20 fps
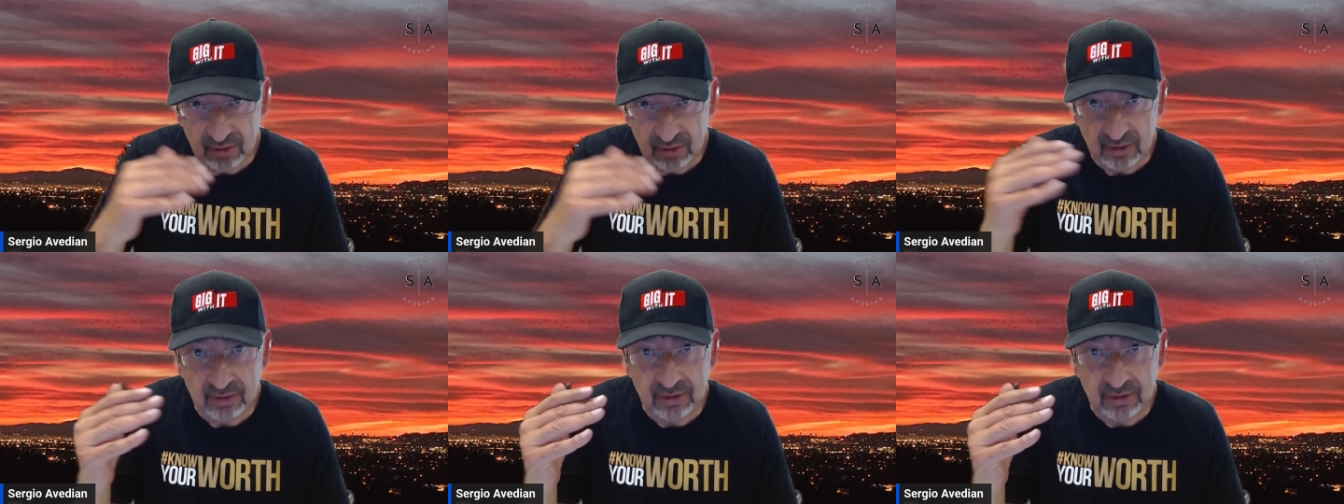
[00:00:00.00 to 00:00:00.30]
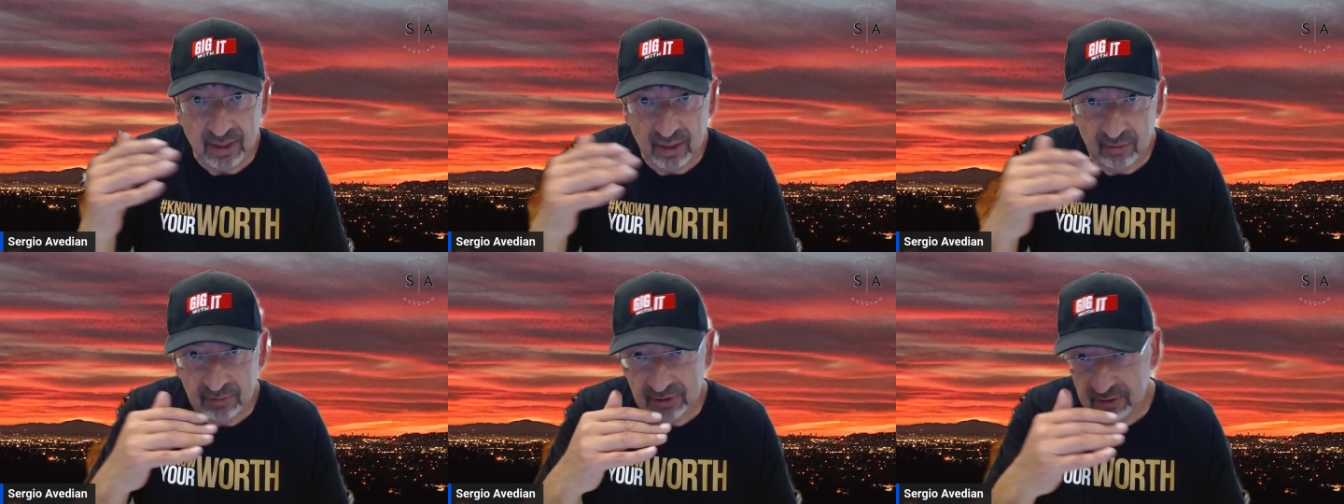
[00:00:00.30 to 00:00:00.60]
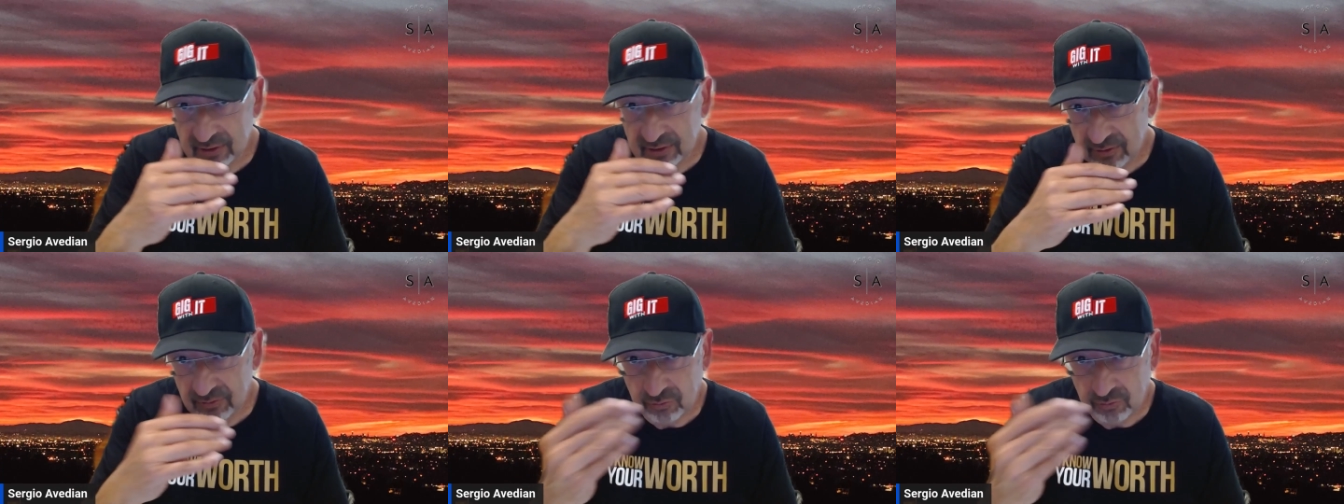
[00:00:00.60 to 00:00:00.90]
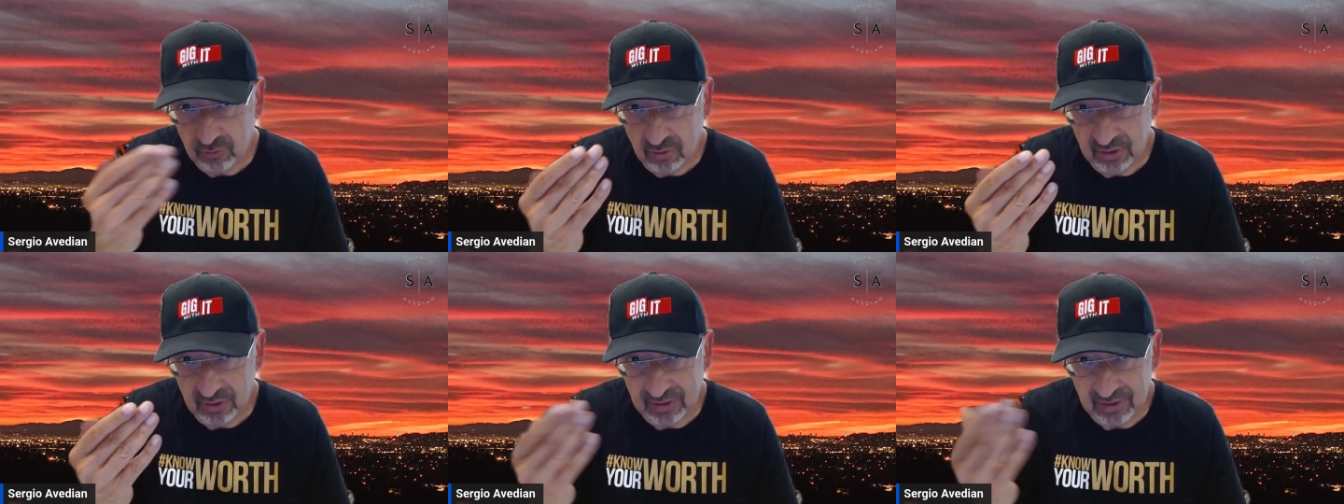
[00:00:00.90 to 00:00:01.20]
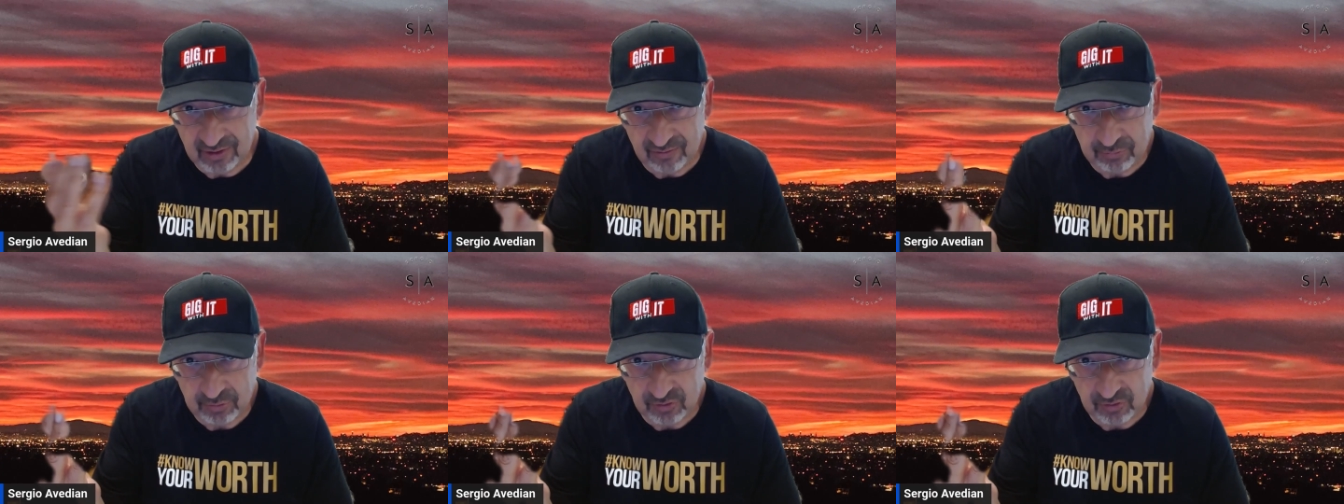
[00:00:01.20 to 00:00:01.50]
nominally
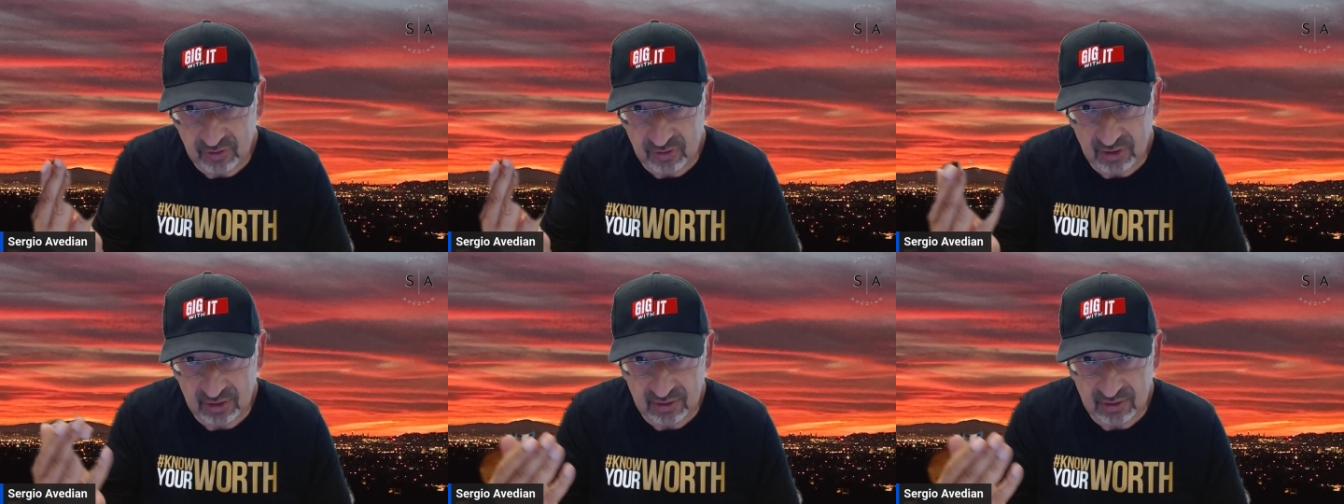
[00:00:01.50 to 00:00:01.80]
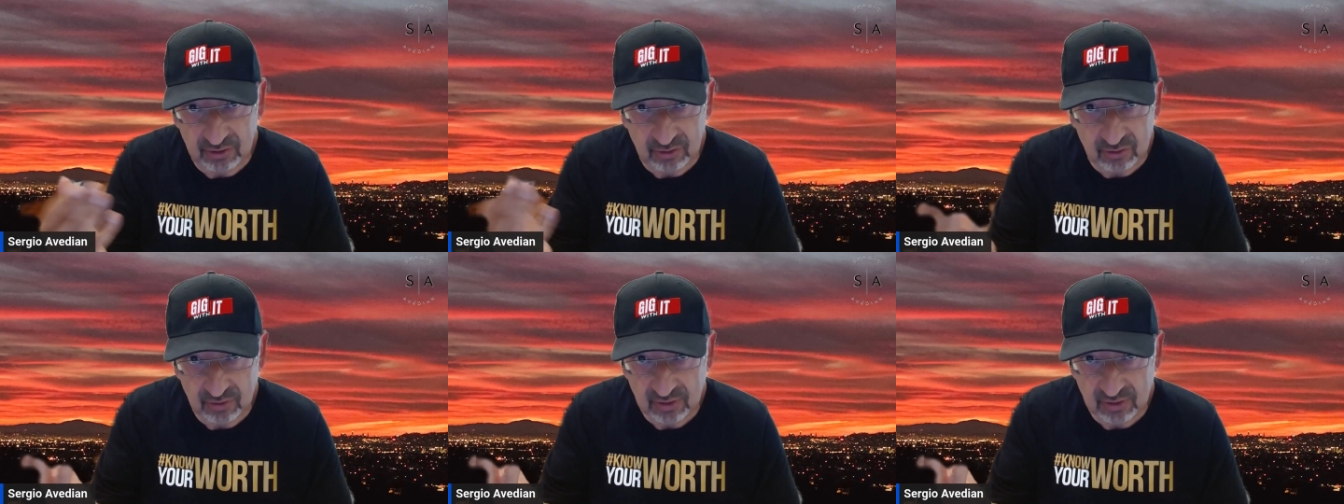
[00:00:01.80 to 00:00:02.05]
4.5% that you're